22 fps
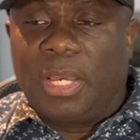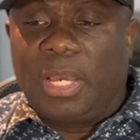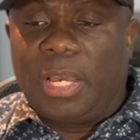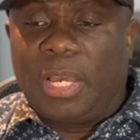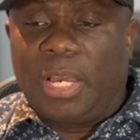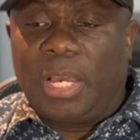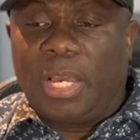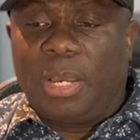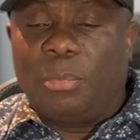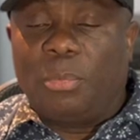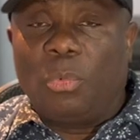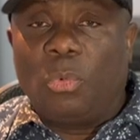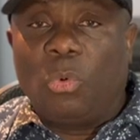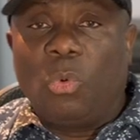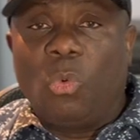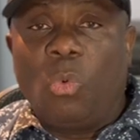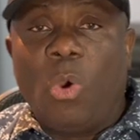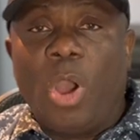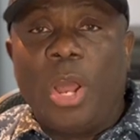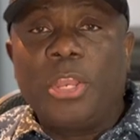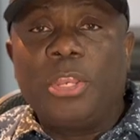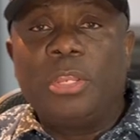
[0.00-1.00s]
Um,
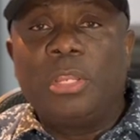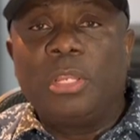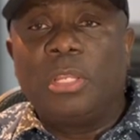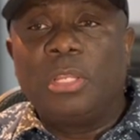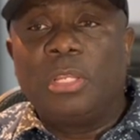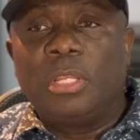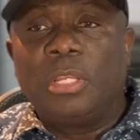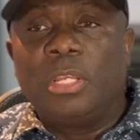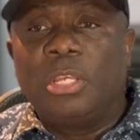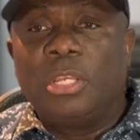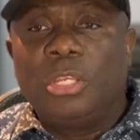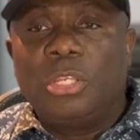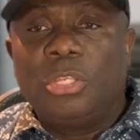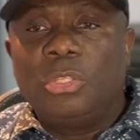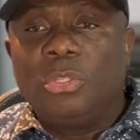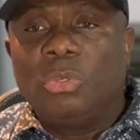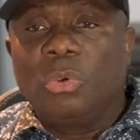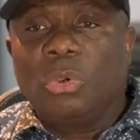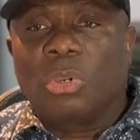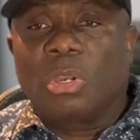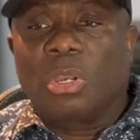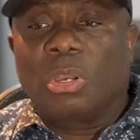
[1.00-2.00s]
one,
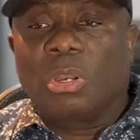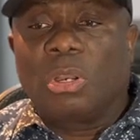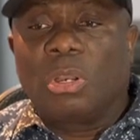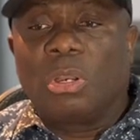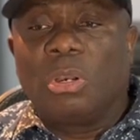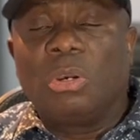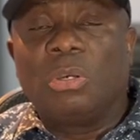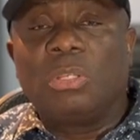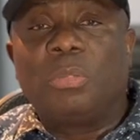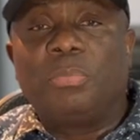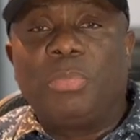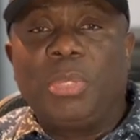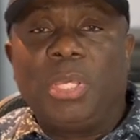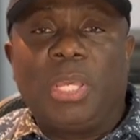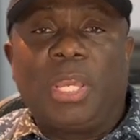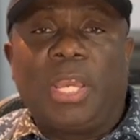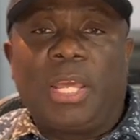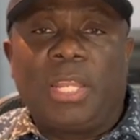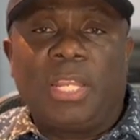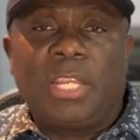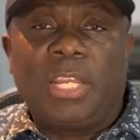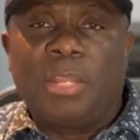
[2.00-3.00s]
you could be
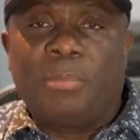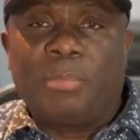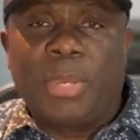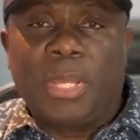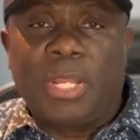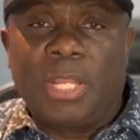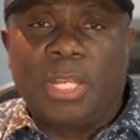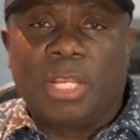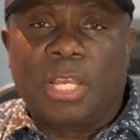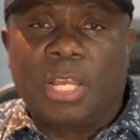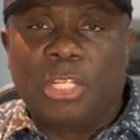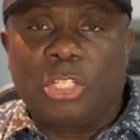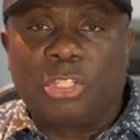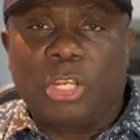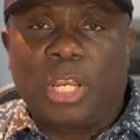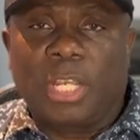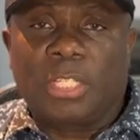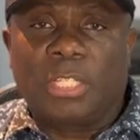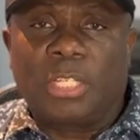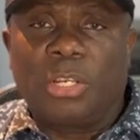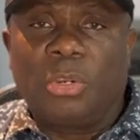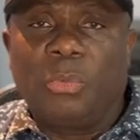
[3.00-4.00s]
an independent
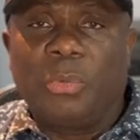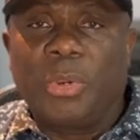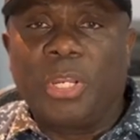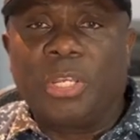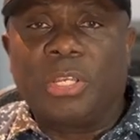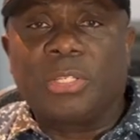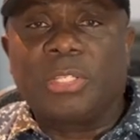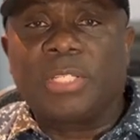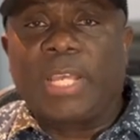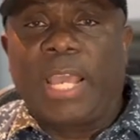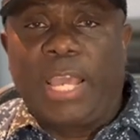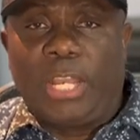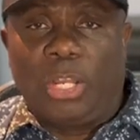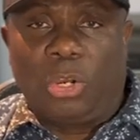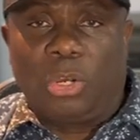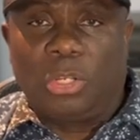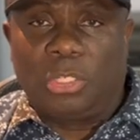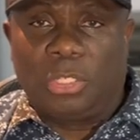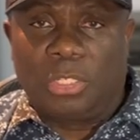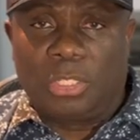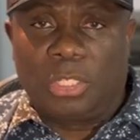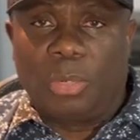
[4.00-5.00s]
contractor where you sign
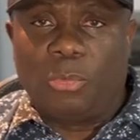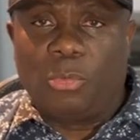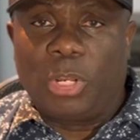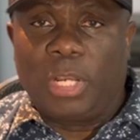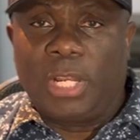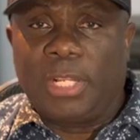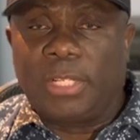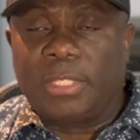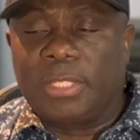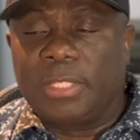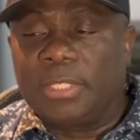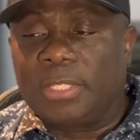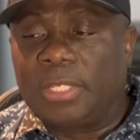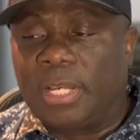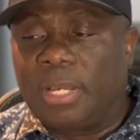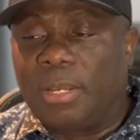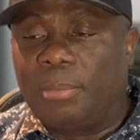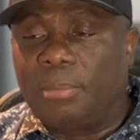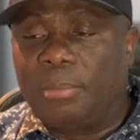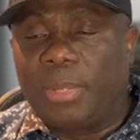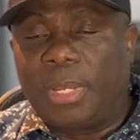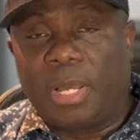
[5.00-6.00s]
on to someone else's
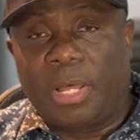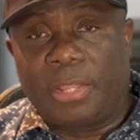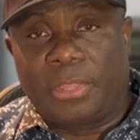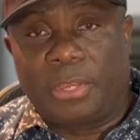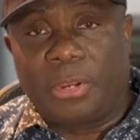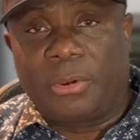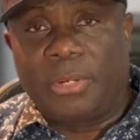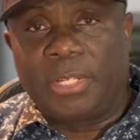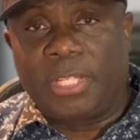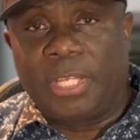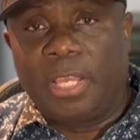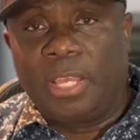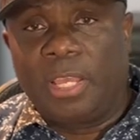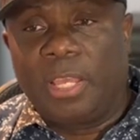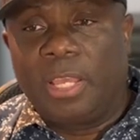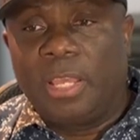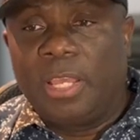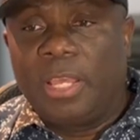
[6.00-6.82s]
um, authority